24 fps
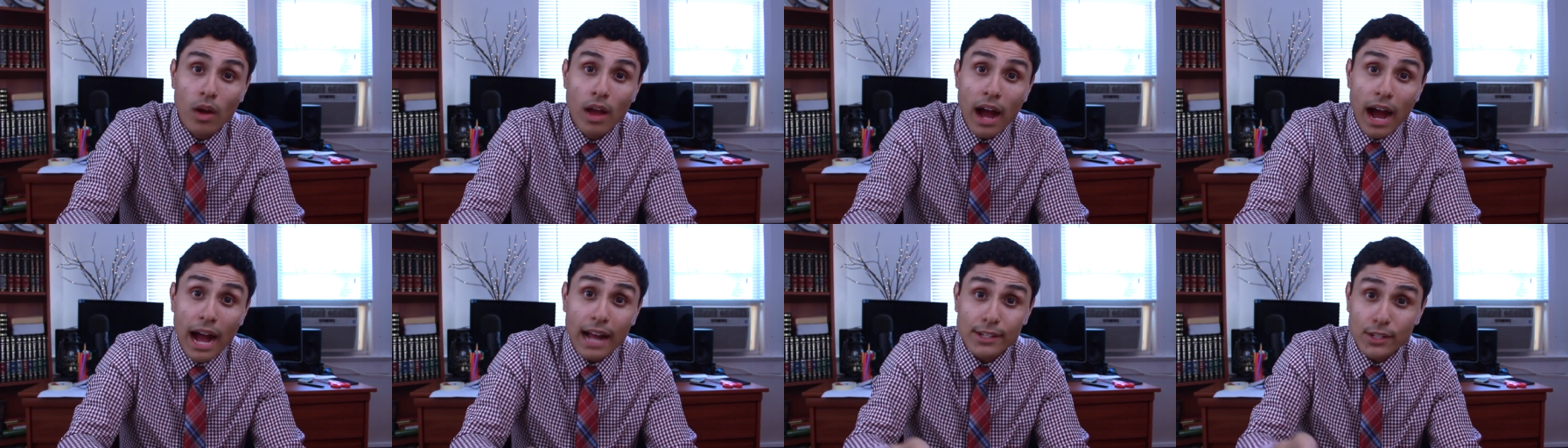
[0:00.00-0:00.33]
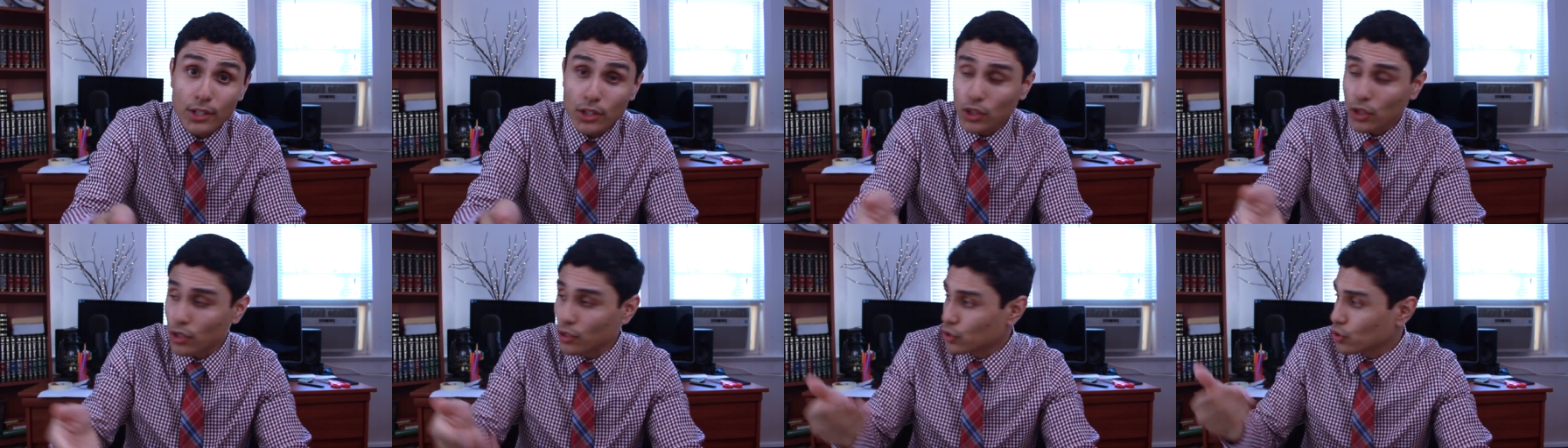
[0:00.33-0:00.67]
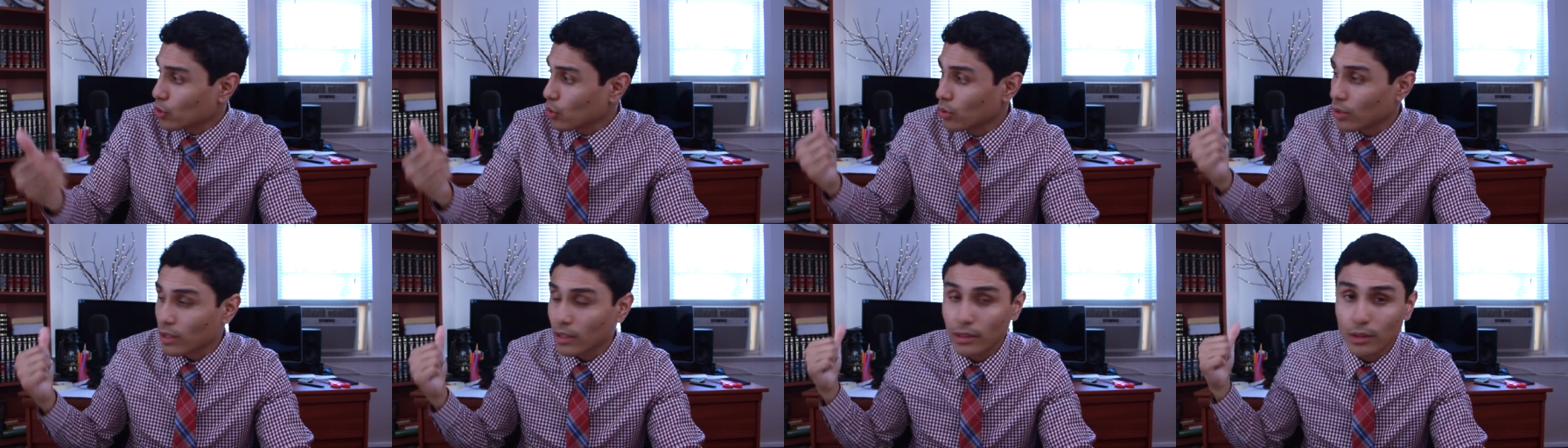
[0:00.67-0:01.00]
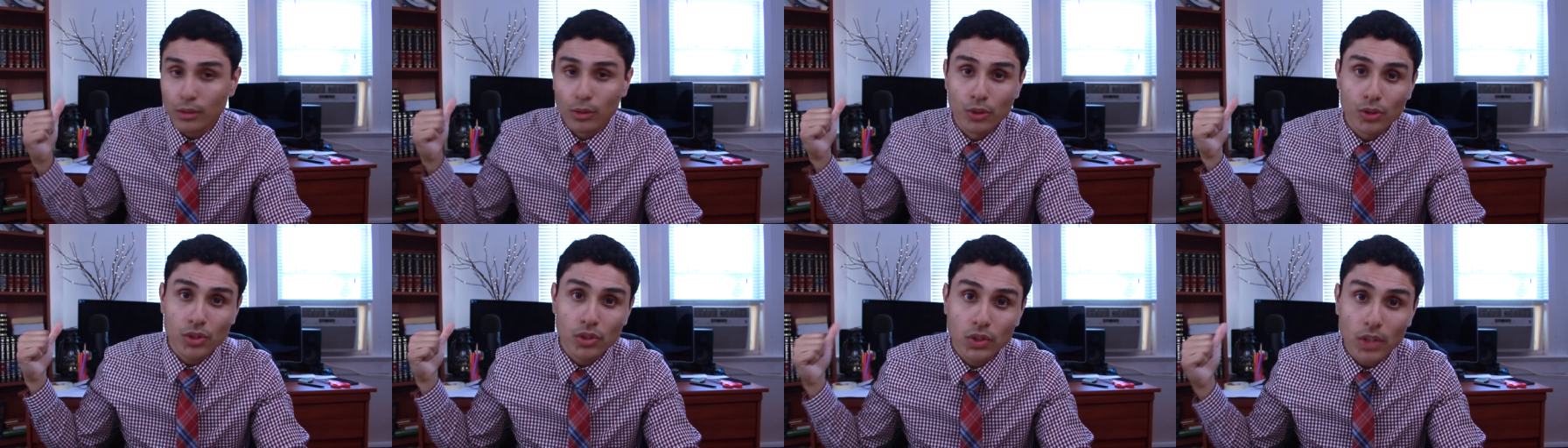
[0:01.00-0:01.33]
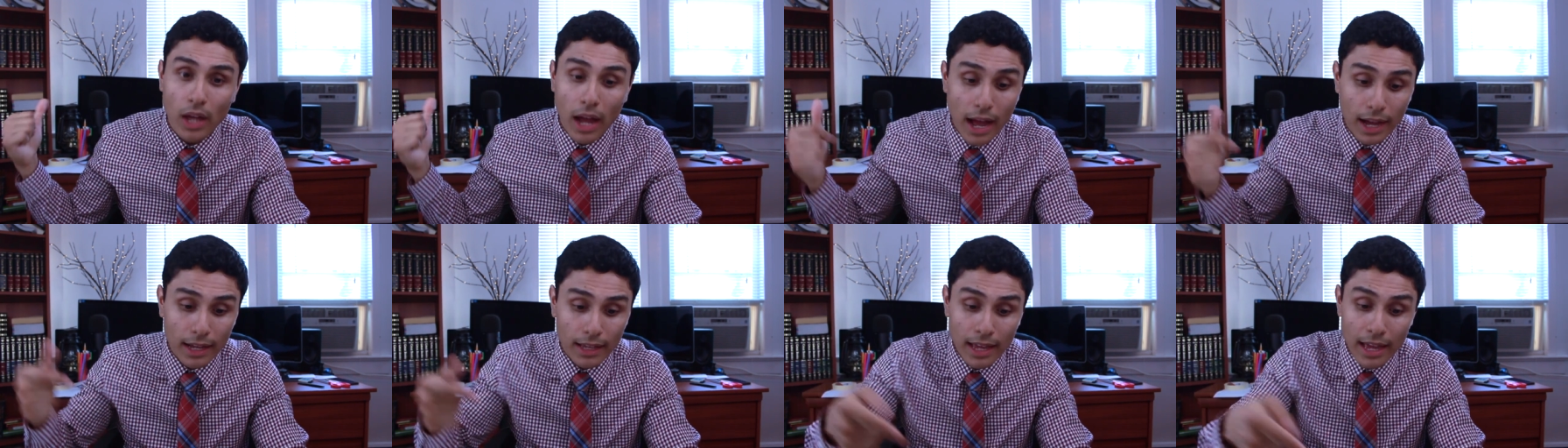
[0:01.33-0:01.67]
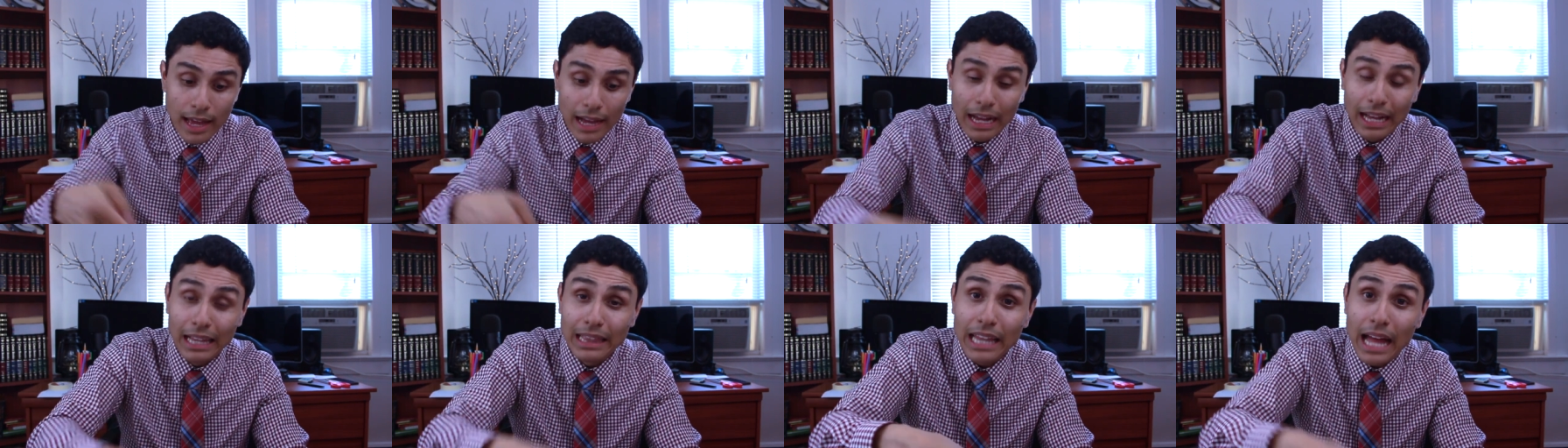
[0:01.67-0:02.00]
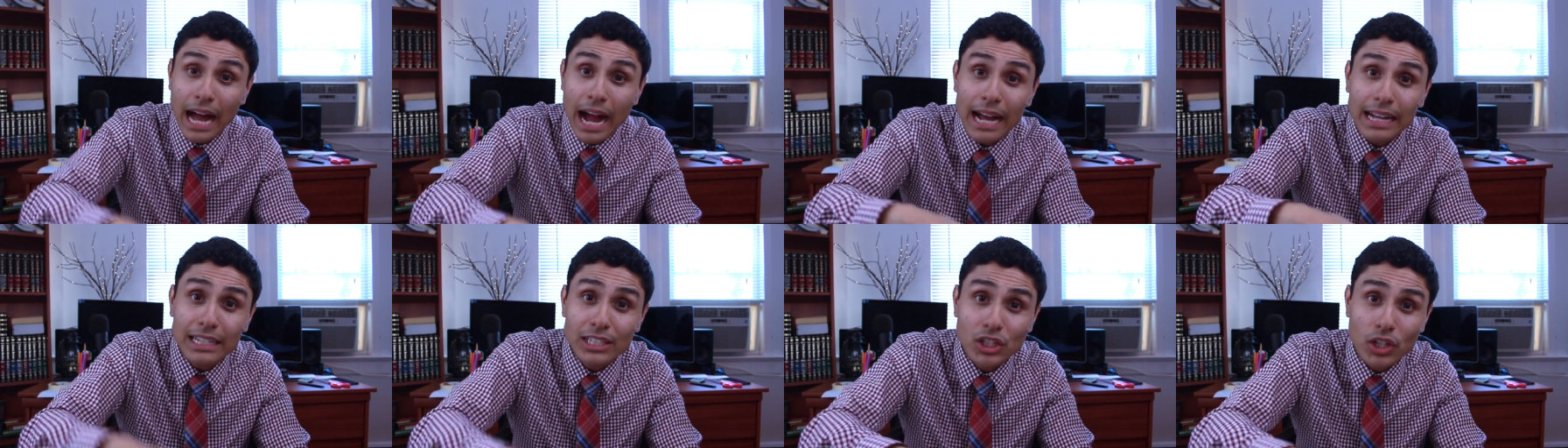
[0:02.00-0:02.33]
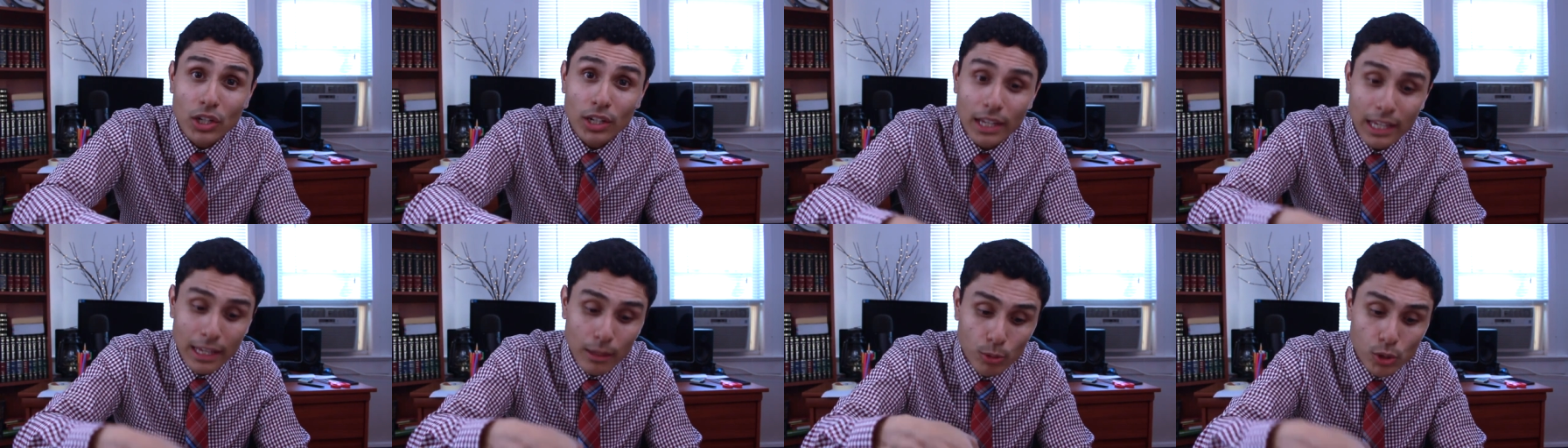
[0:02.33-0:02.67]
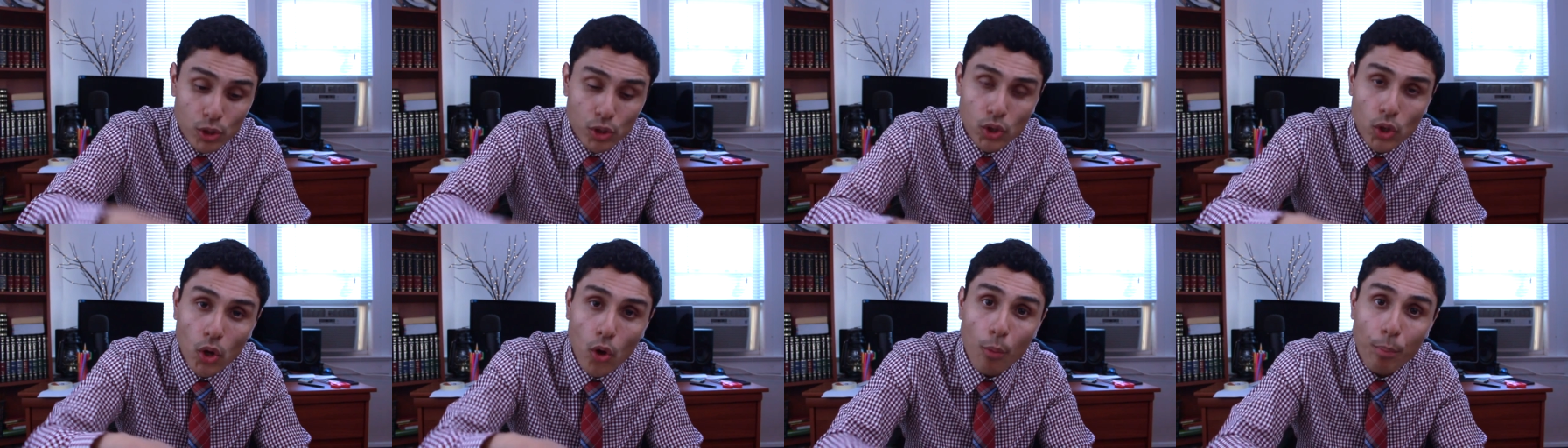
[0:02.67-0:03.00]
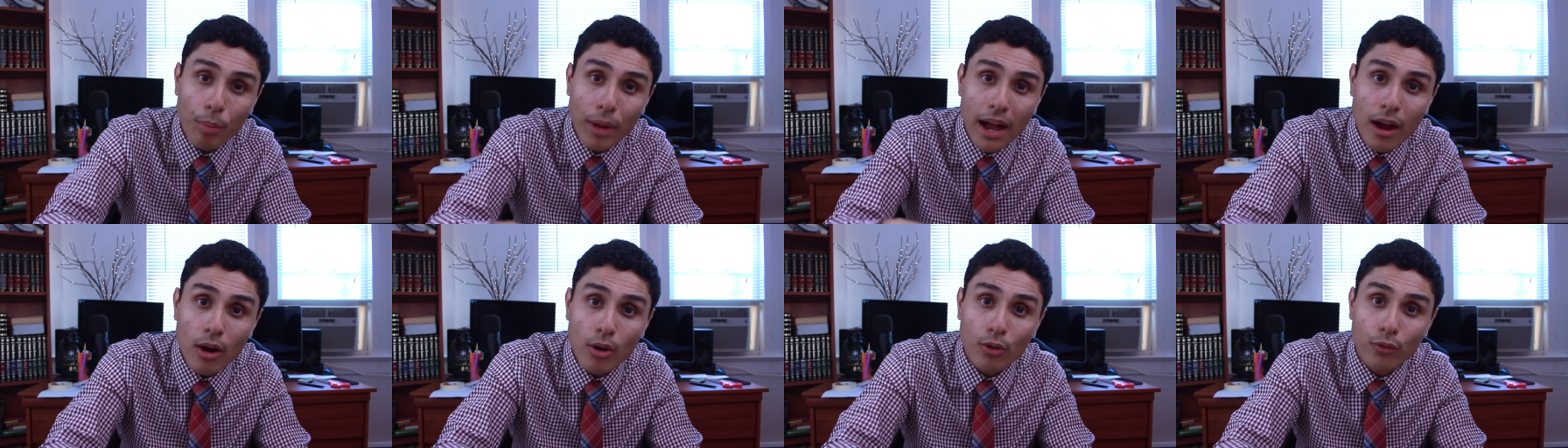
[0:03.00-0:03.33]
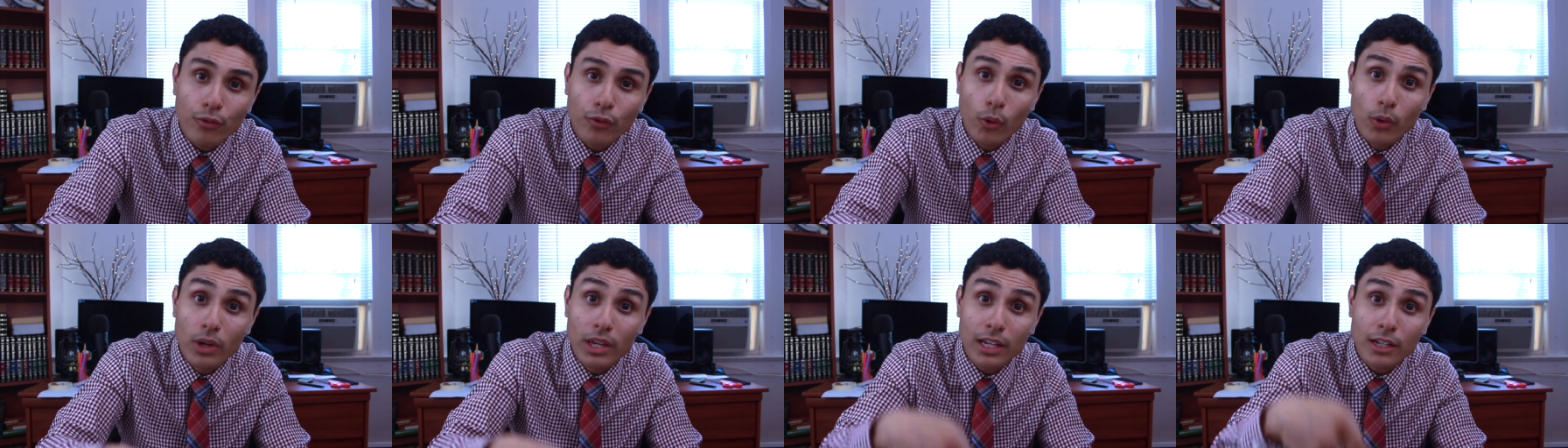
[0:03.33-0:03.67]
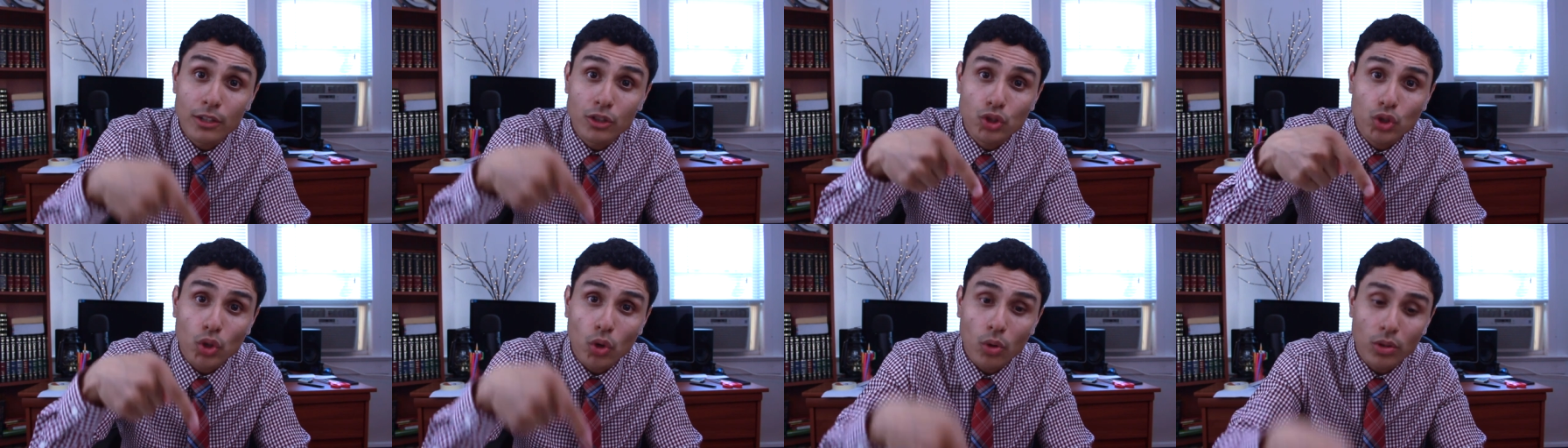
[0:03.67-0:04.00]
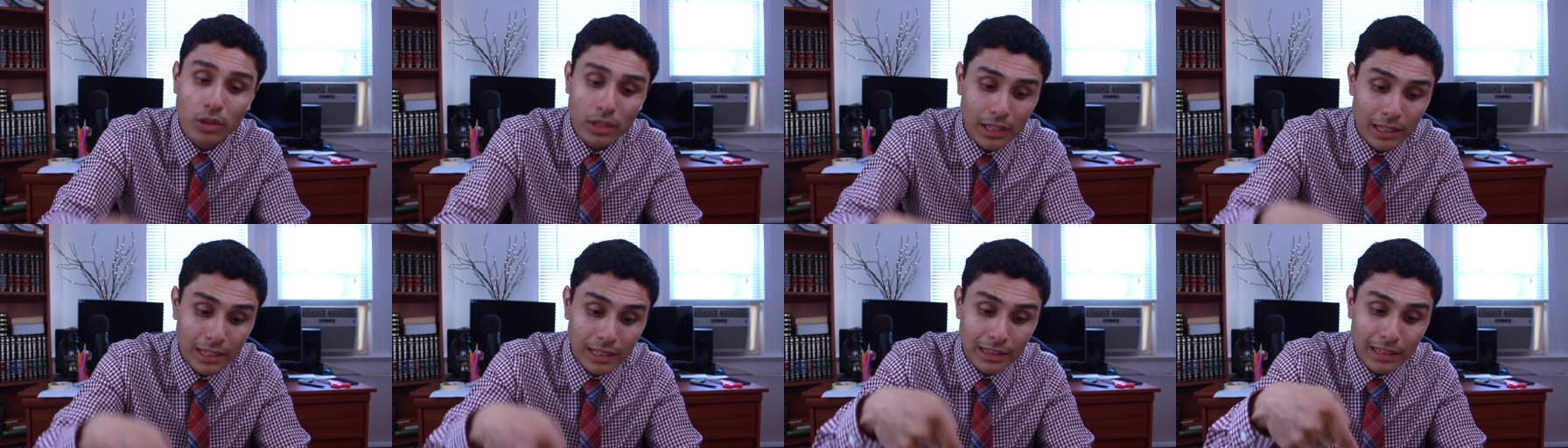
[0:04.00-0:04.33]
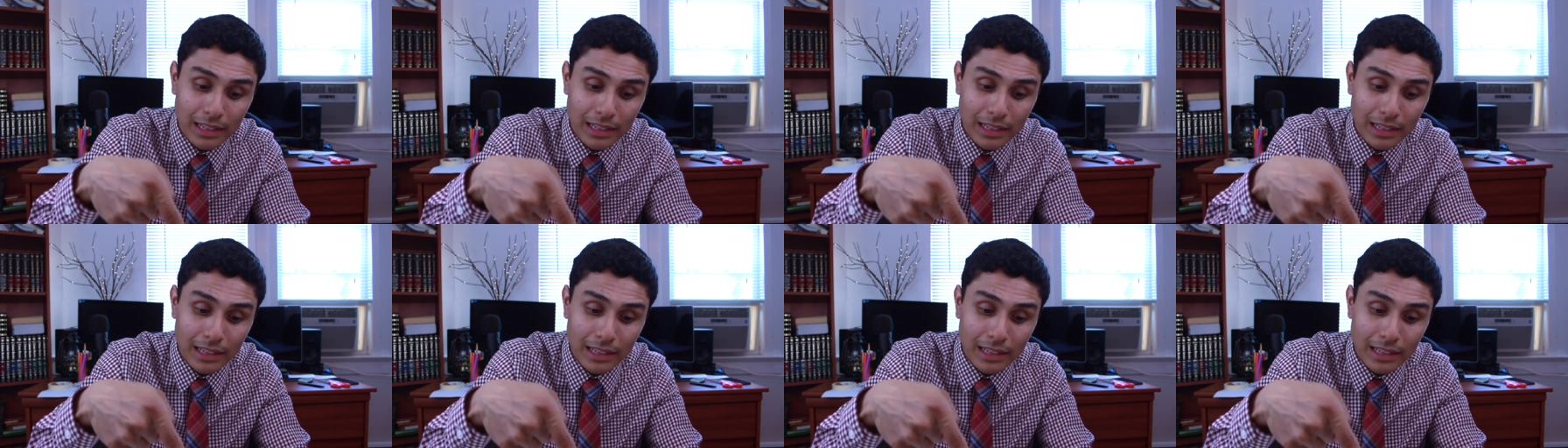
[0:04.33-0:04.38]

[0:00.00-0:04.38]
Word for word: I just controlled a little stock. Elijah, he was so powerful, he controlled the,